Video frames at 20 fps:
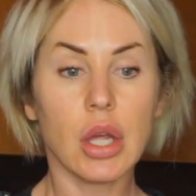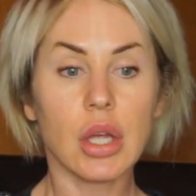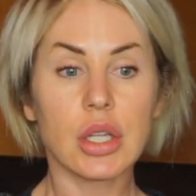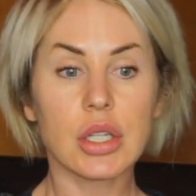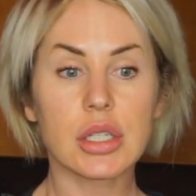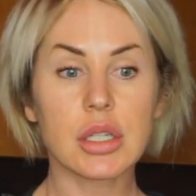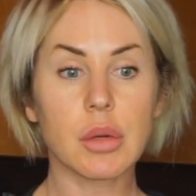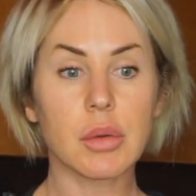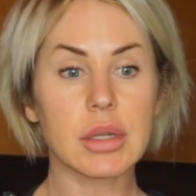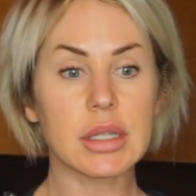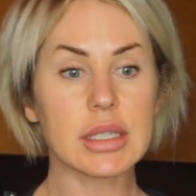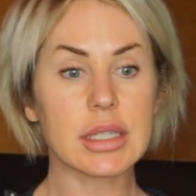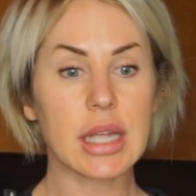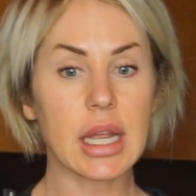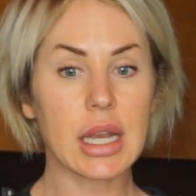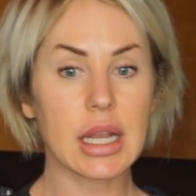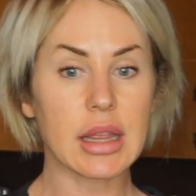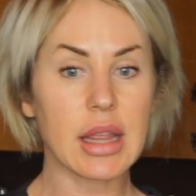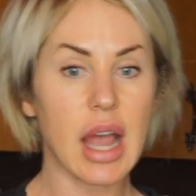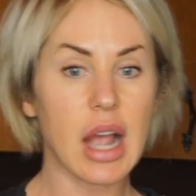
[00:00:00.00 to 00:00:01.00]
So it's
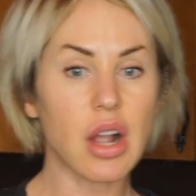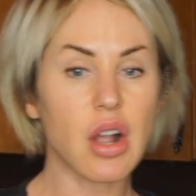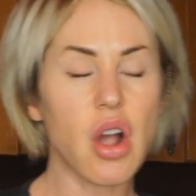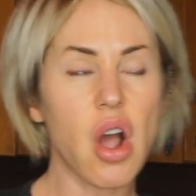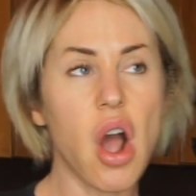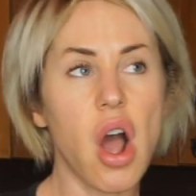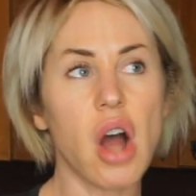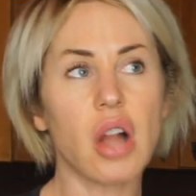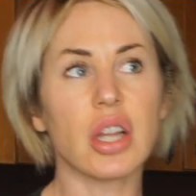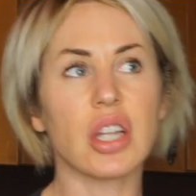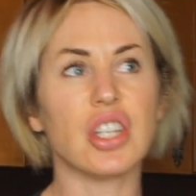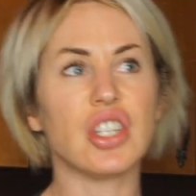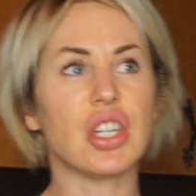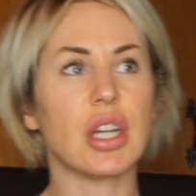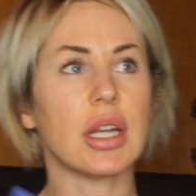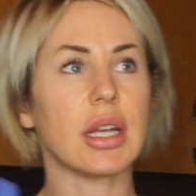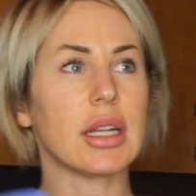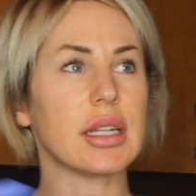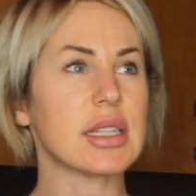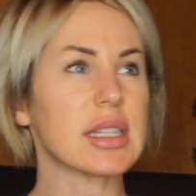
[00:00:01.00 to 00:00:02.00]
getting that
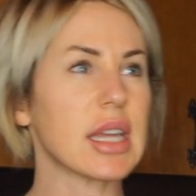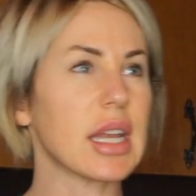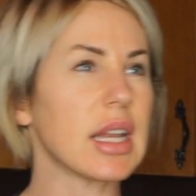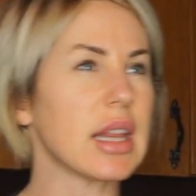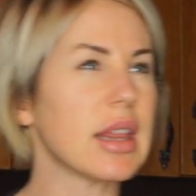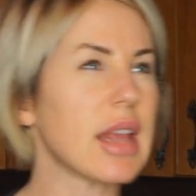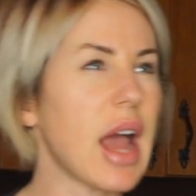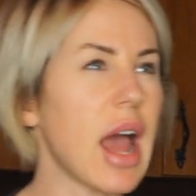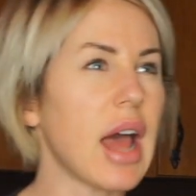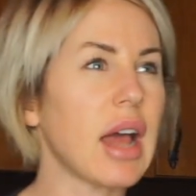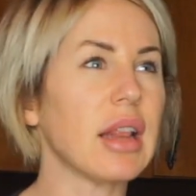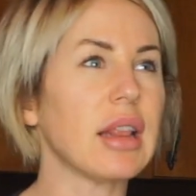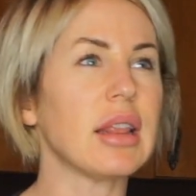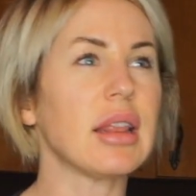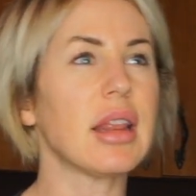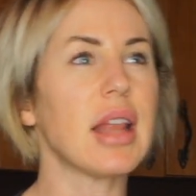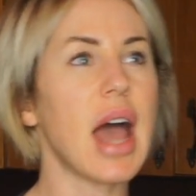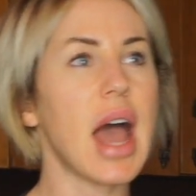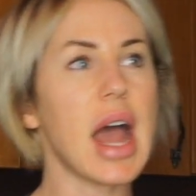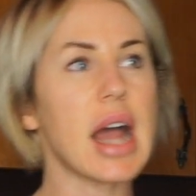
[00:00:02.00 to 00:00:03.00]
collagen, it's getting that
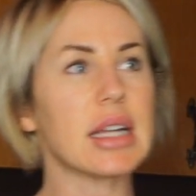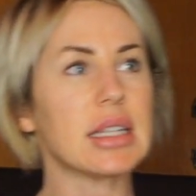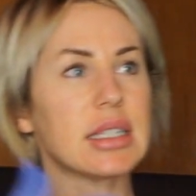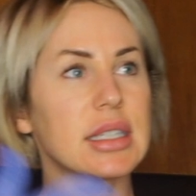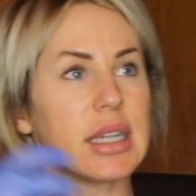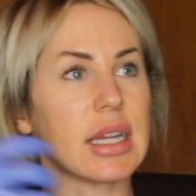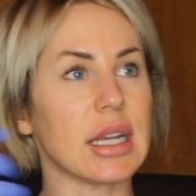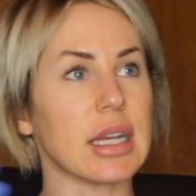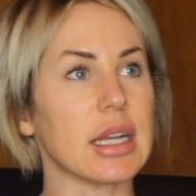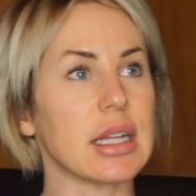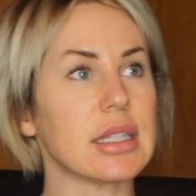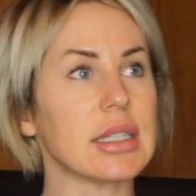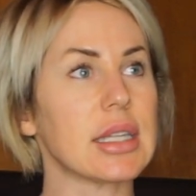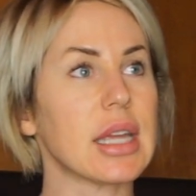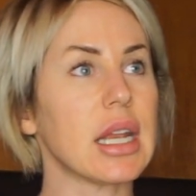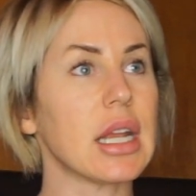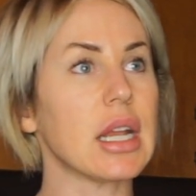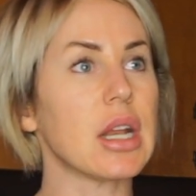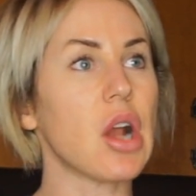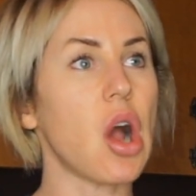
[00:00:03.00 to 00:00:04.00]
elastin, it's
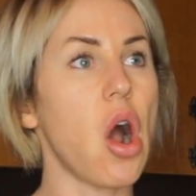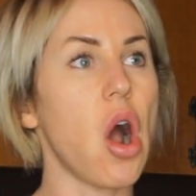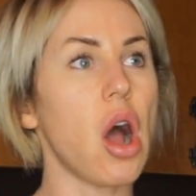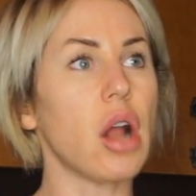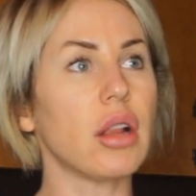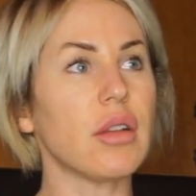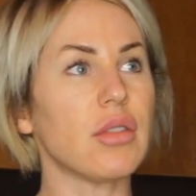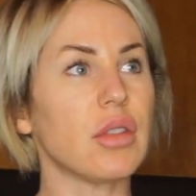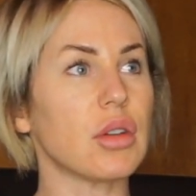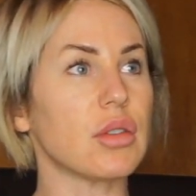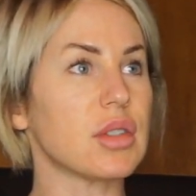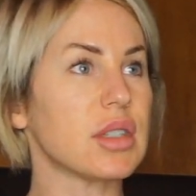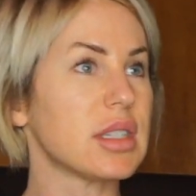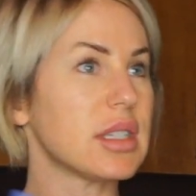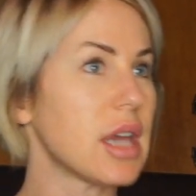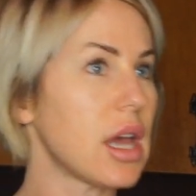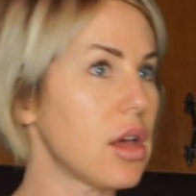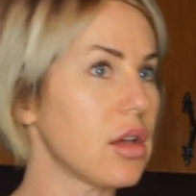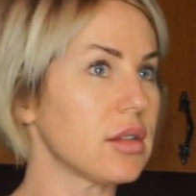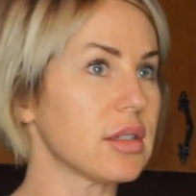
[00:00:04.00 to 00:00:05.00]
getting all of those
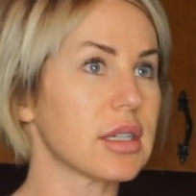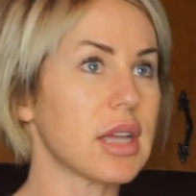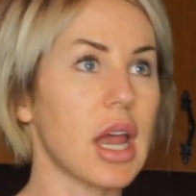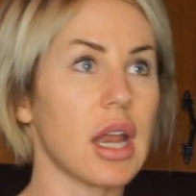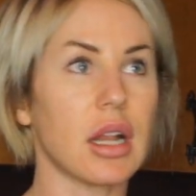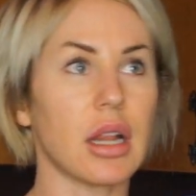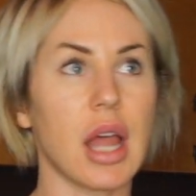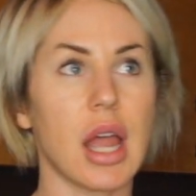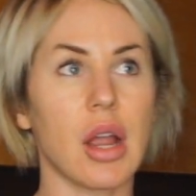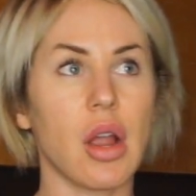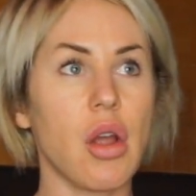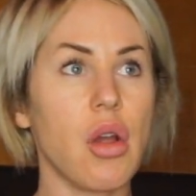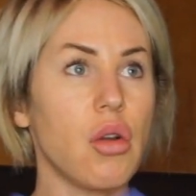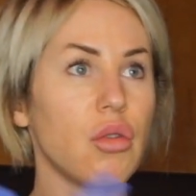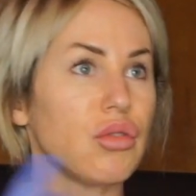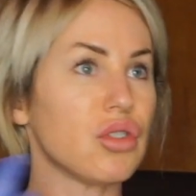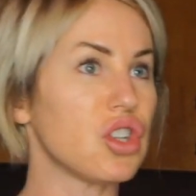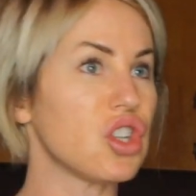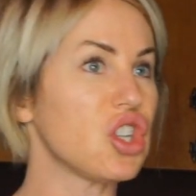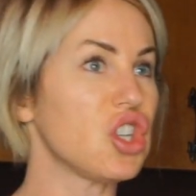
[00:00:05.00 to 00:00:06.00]
cells kind of like,
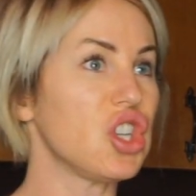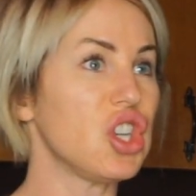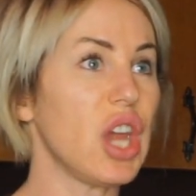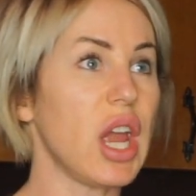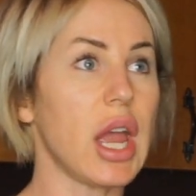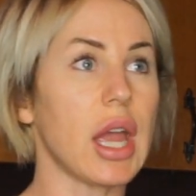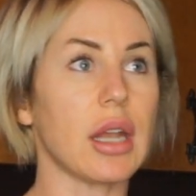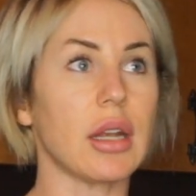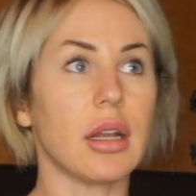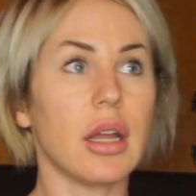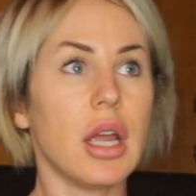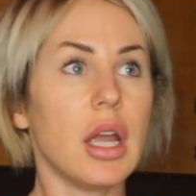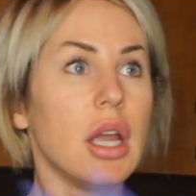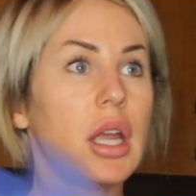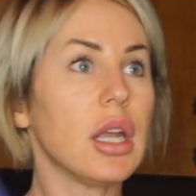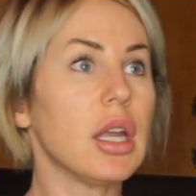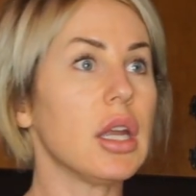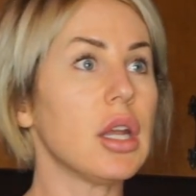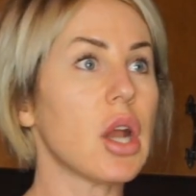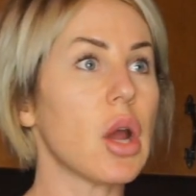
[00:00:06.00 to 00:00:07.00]
oh shit,
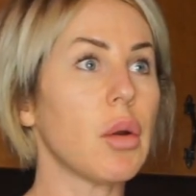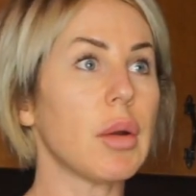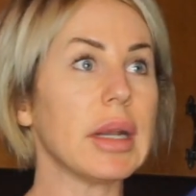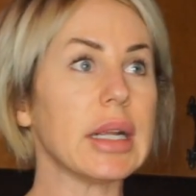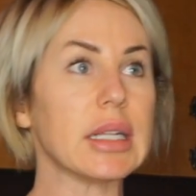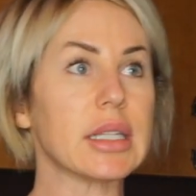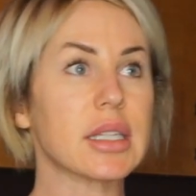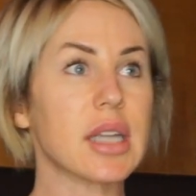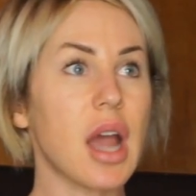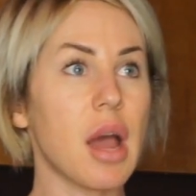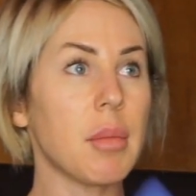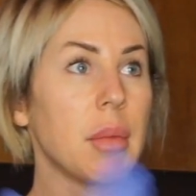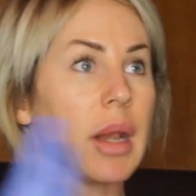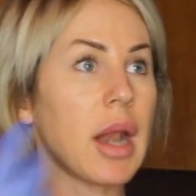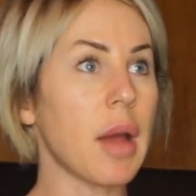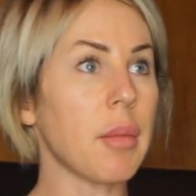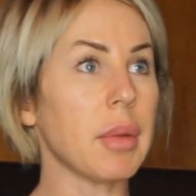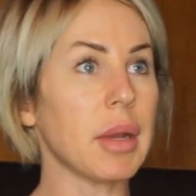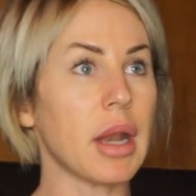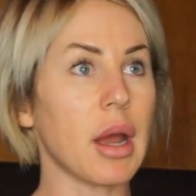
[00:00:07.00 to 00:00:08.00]
you know, and it's coming
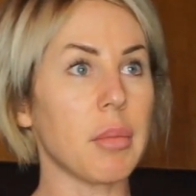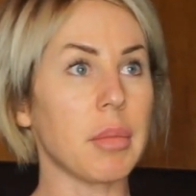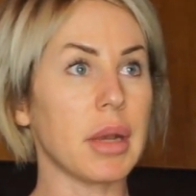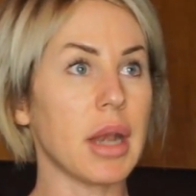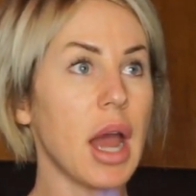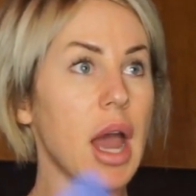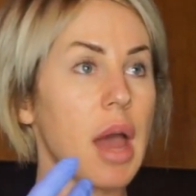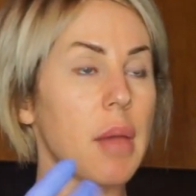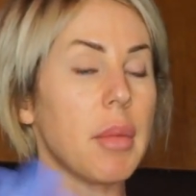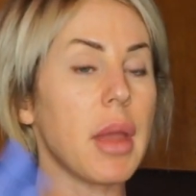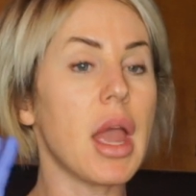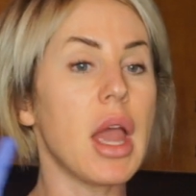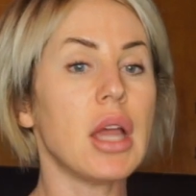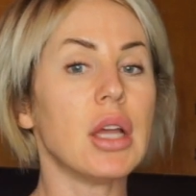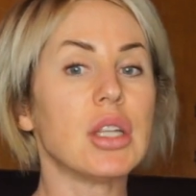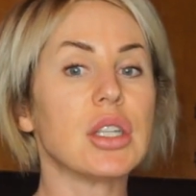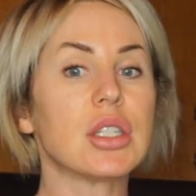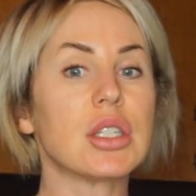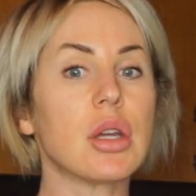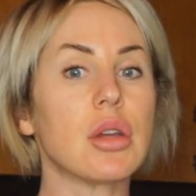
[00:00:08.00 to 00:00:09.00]
up and up and up.
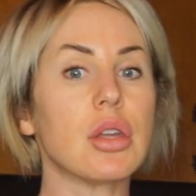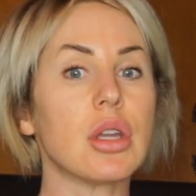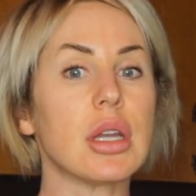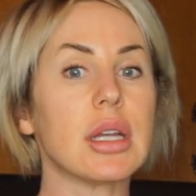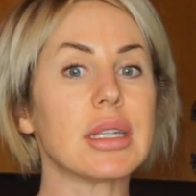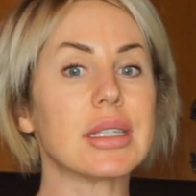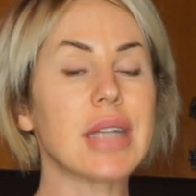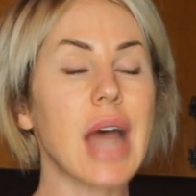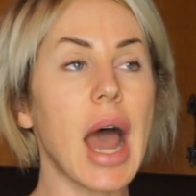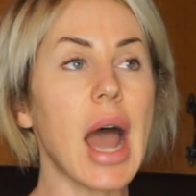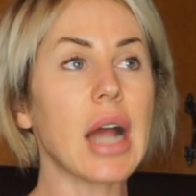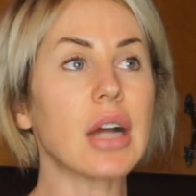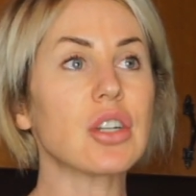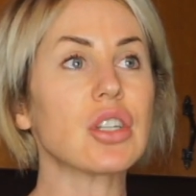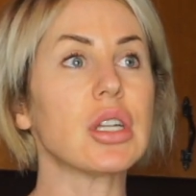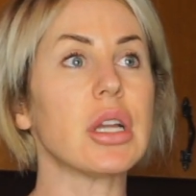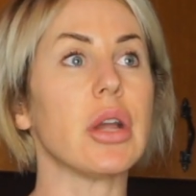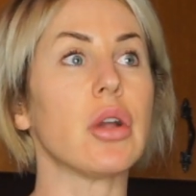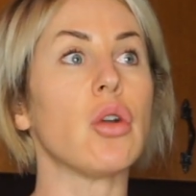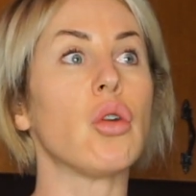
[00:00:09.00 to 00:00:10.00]
So it's
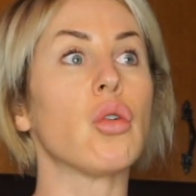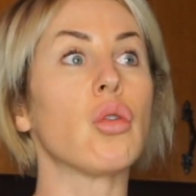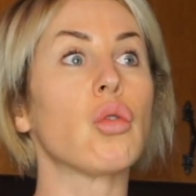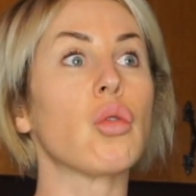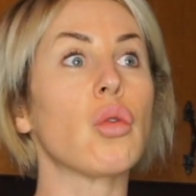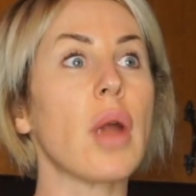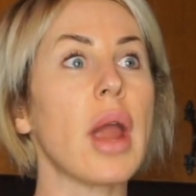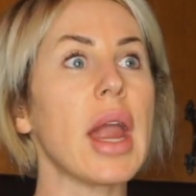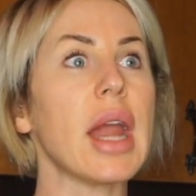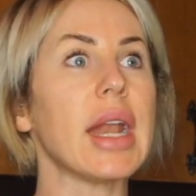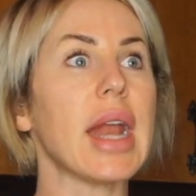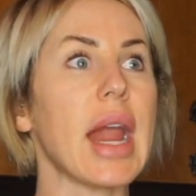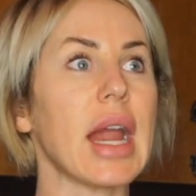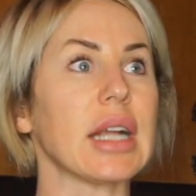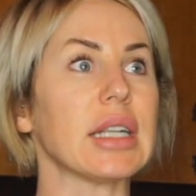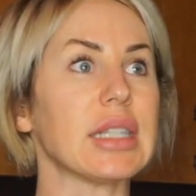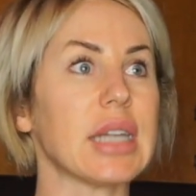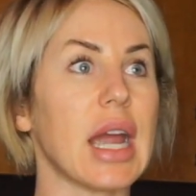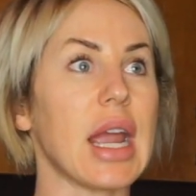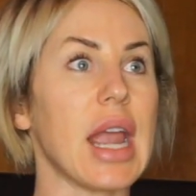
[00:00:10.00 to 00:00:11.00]
actually a great
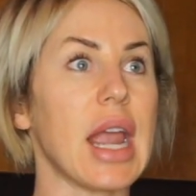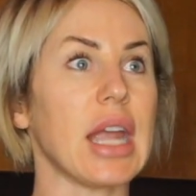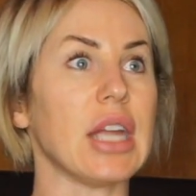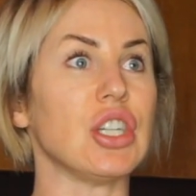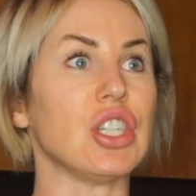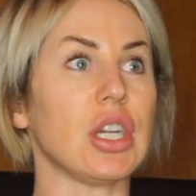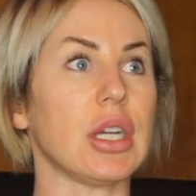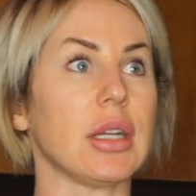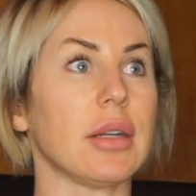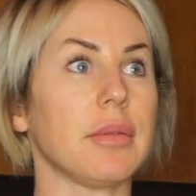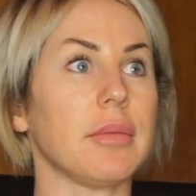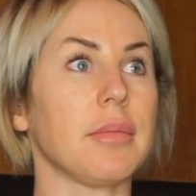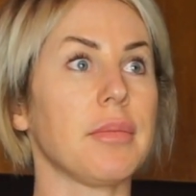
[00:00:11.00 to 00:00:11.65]
anti-aging.